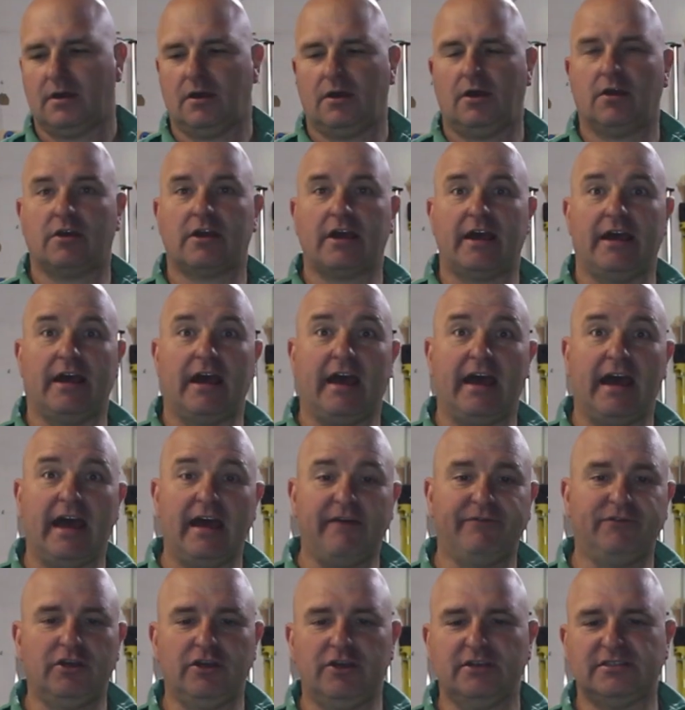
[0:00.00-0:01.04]
Okay, I
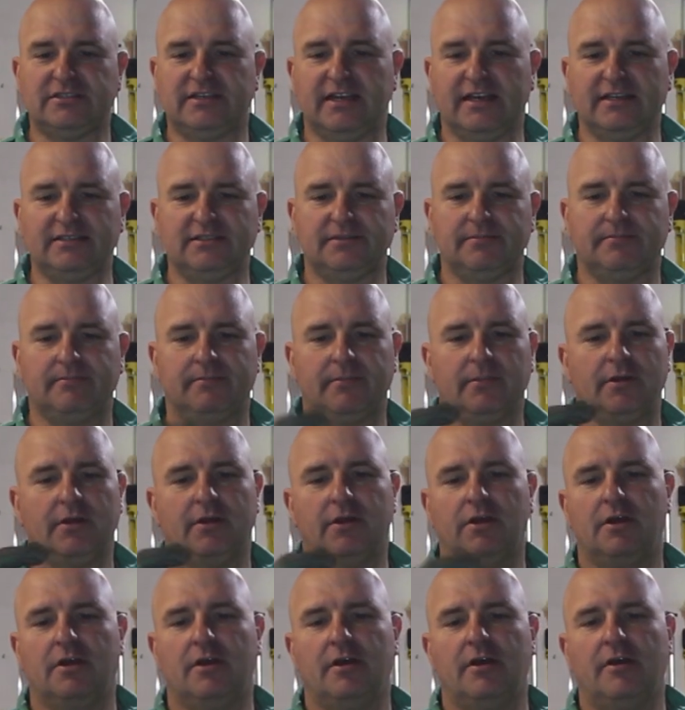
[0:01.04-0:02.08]
have to use this
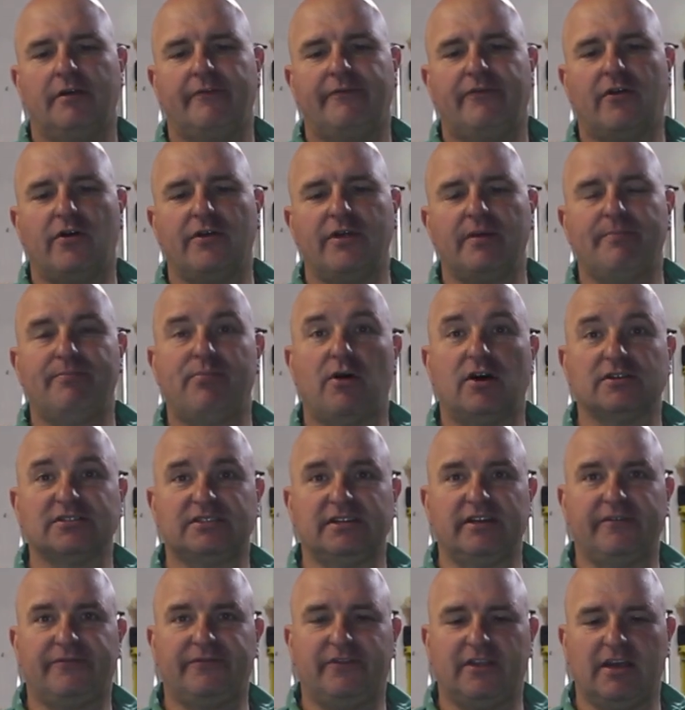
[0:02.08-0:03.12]
for the
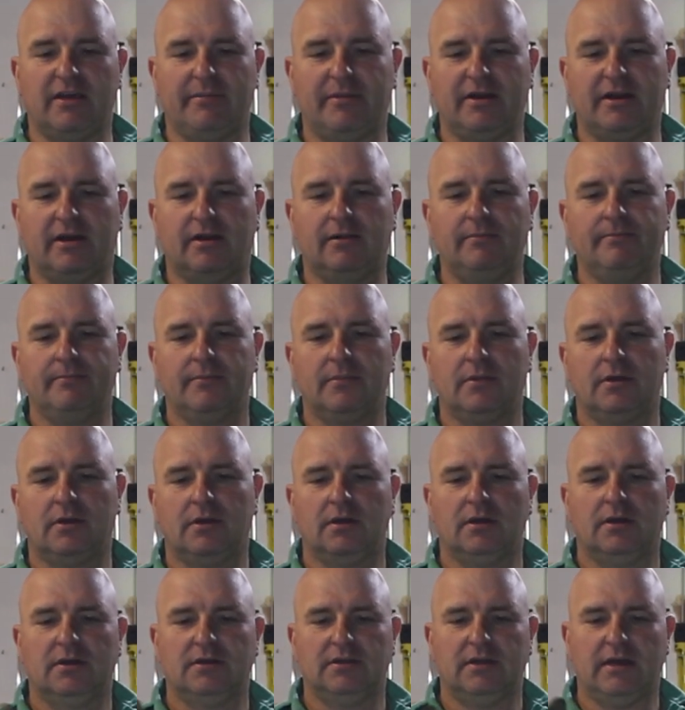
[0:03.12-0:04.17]
positive terminal,
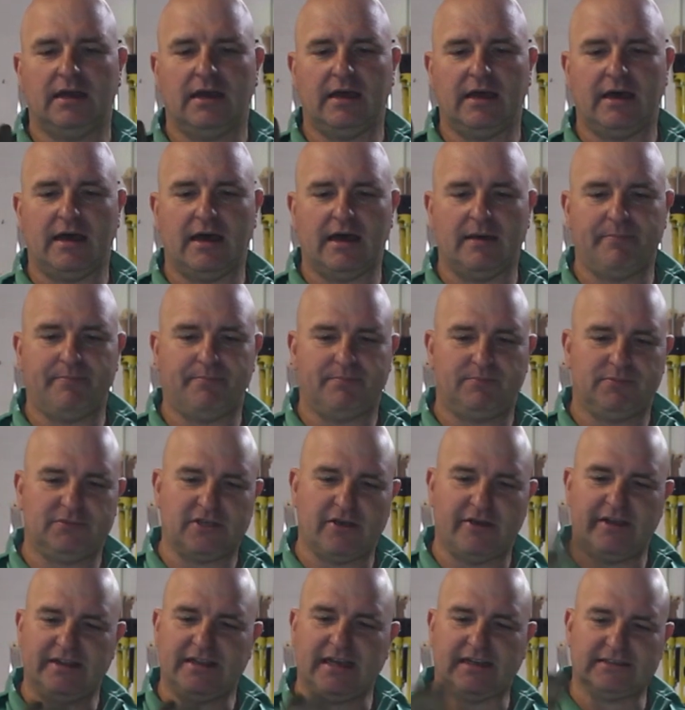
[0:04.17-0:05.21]
so
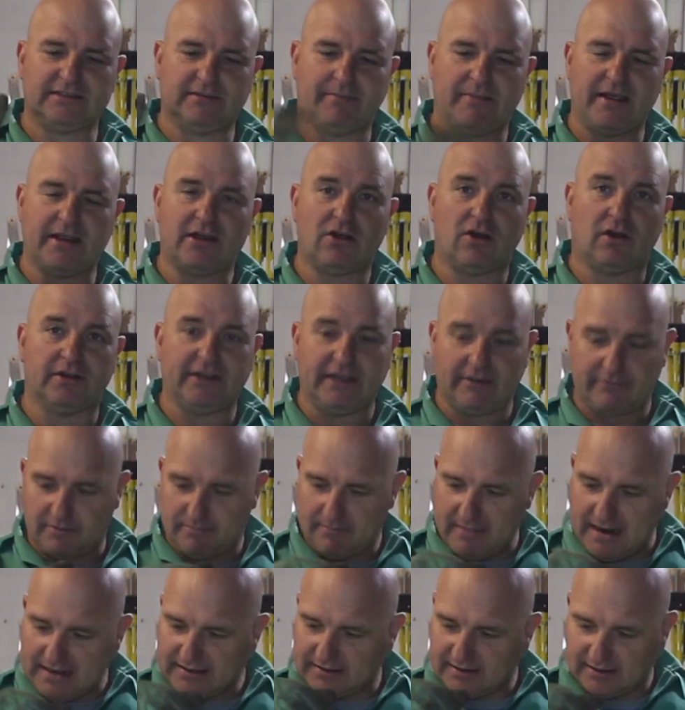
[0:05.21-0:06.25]
it doesn't make contact with
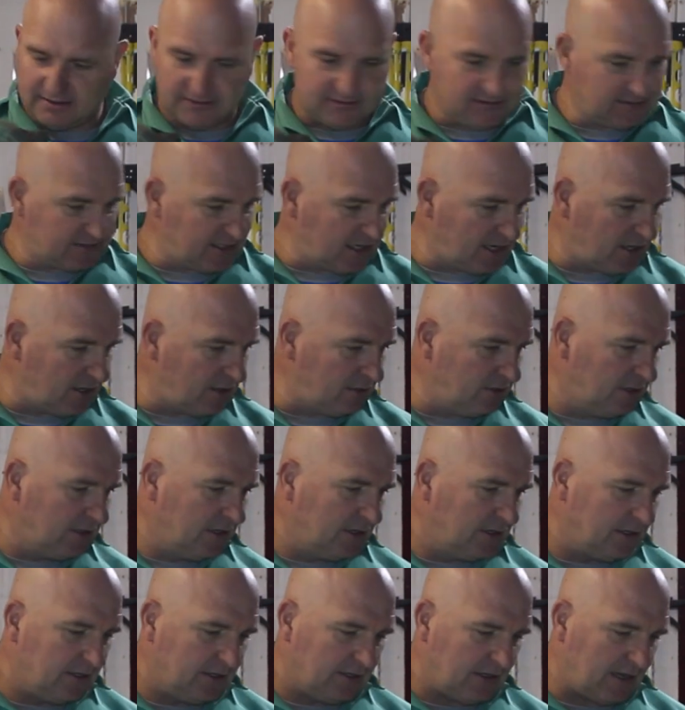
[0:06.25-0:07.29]
metal. So
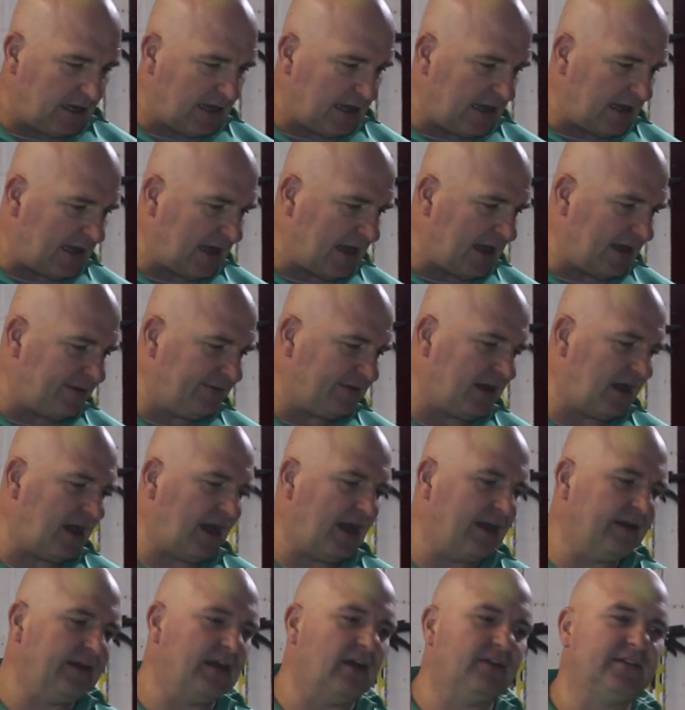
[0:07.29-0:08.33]

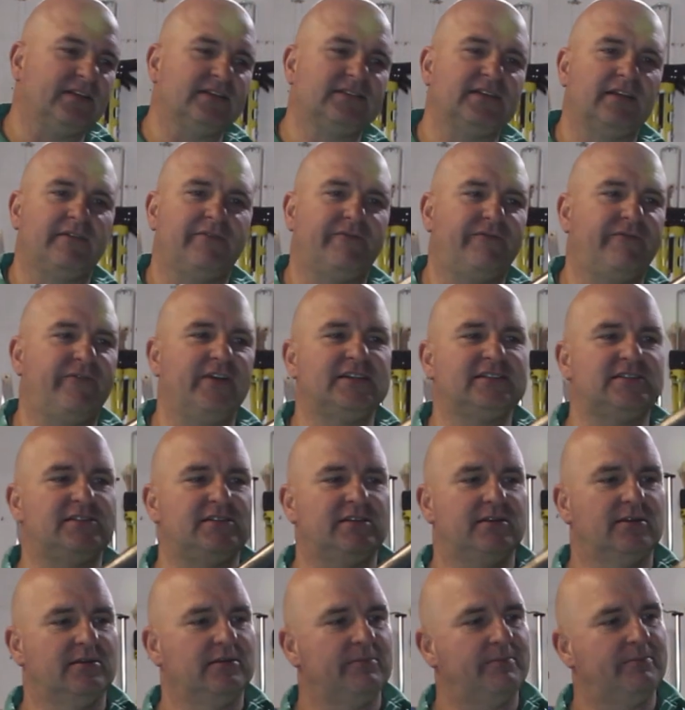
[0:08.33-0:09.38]
I notice it
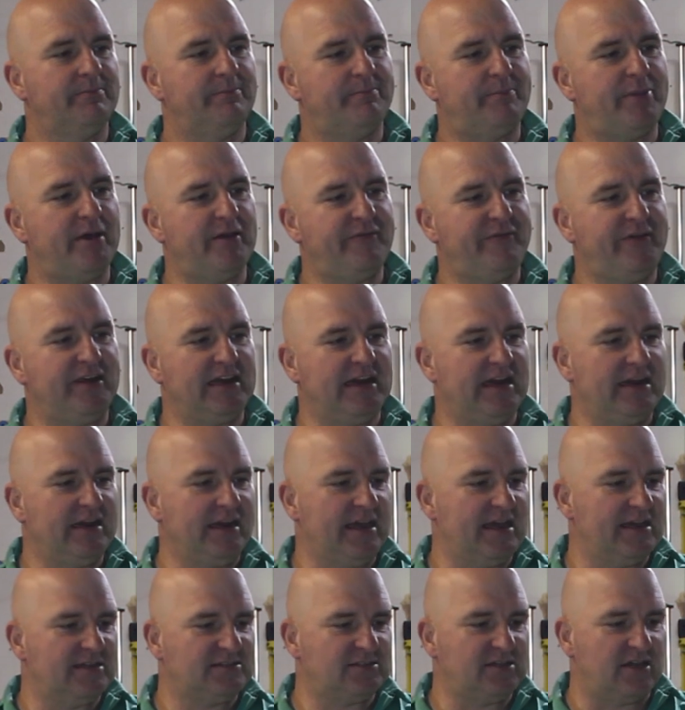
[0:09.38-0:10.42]
fits perfectly in
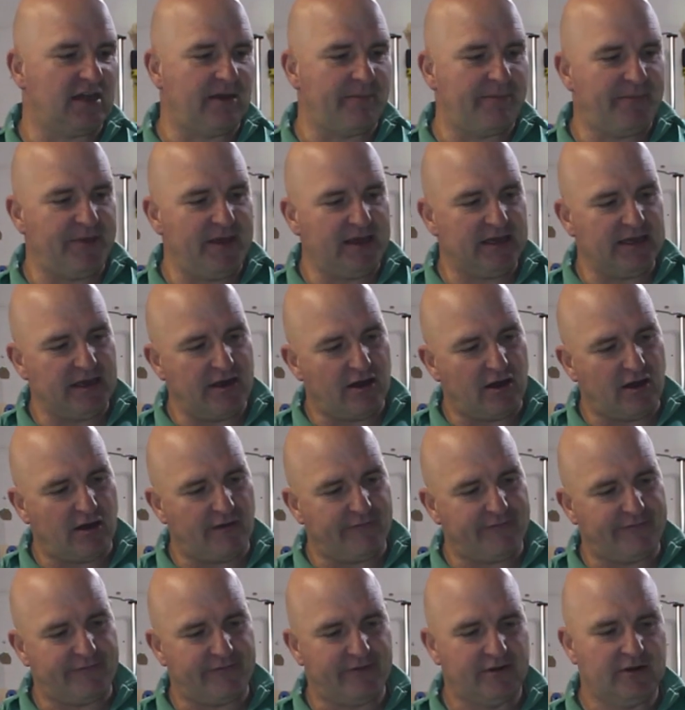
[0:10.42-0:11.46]
here, so I'm thinking
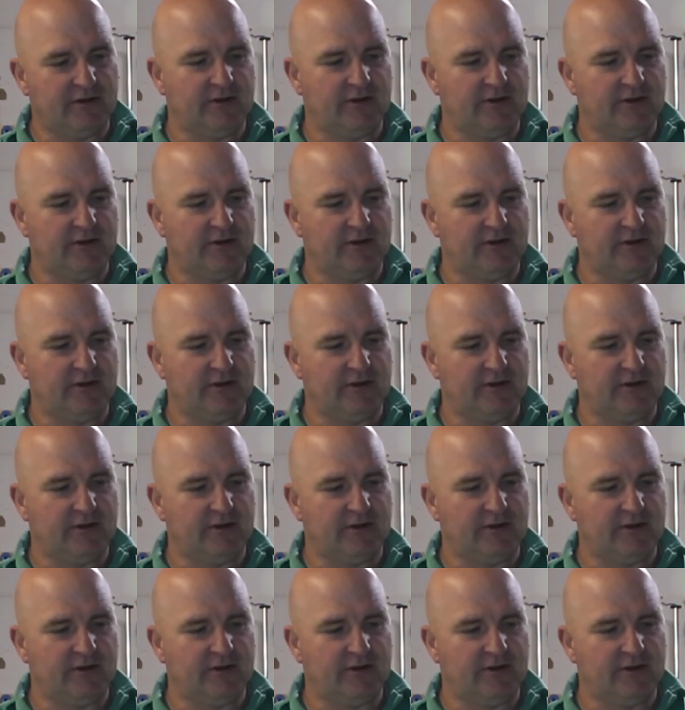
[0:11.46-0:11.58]
of